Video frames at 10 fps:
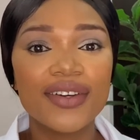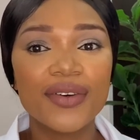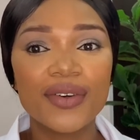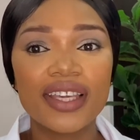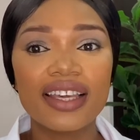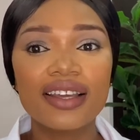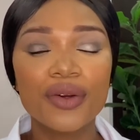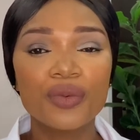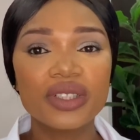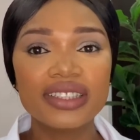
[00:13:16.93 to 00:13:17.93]
Okay,
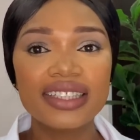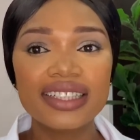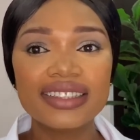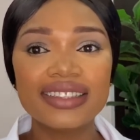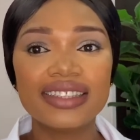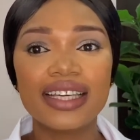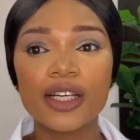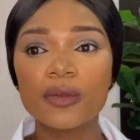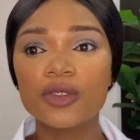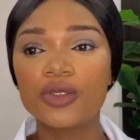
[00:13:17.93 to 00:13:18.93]
with this, it
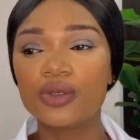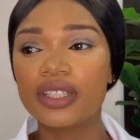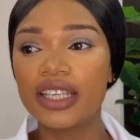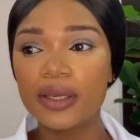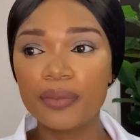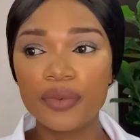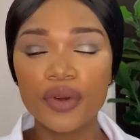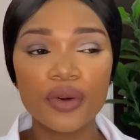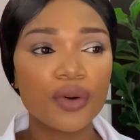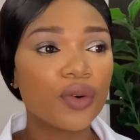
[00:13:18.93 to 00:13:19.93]
helps to keep
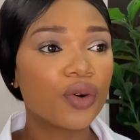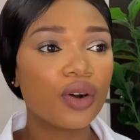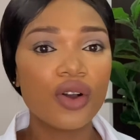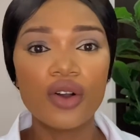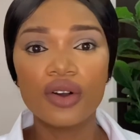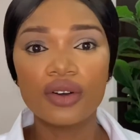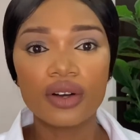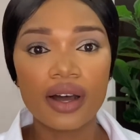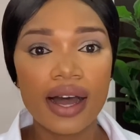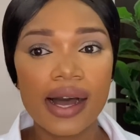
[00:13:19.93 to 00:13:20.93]
your
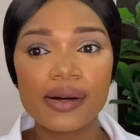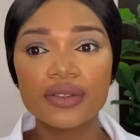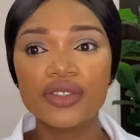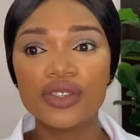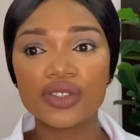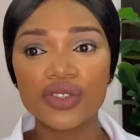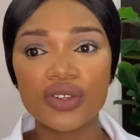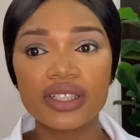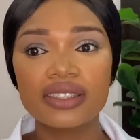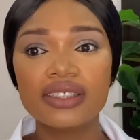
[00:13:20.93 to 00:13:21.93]
house, your
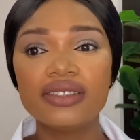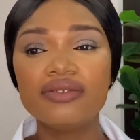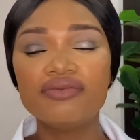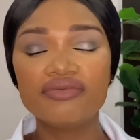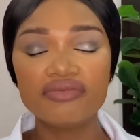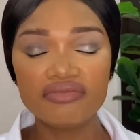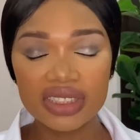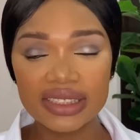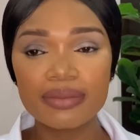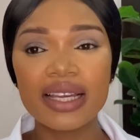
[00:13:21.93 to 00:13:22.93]
surrounding
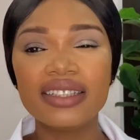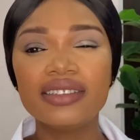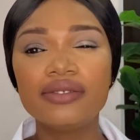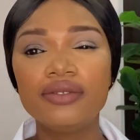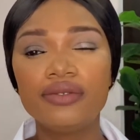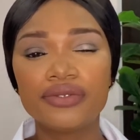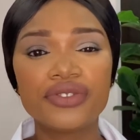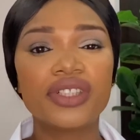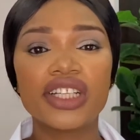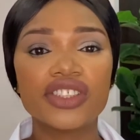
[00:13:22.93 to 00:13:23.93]
smelling
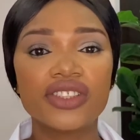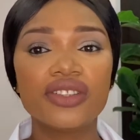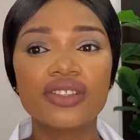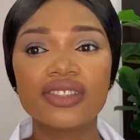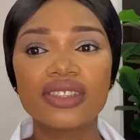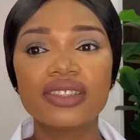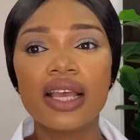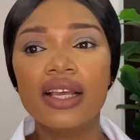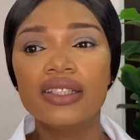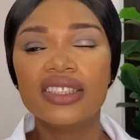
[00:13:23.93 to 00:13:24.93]
fresh, not
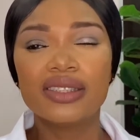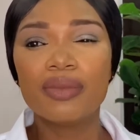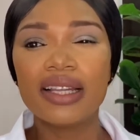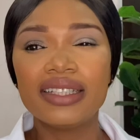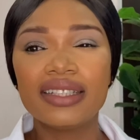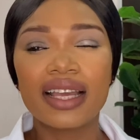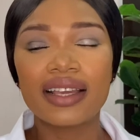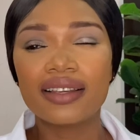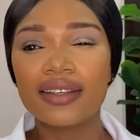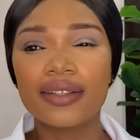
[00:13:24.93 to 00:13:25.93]
smelling
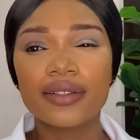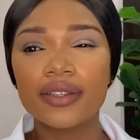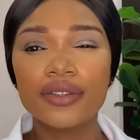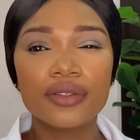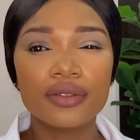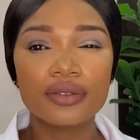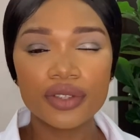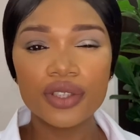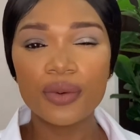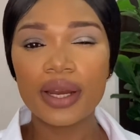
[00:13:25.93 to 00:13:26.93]
like, you
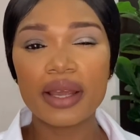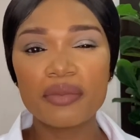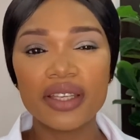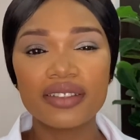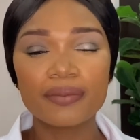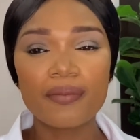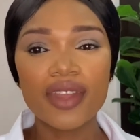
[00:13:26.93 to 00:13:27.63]
know what I mean.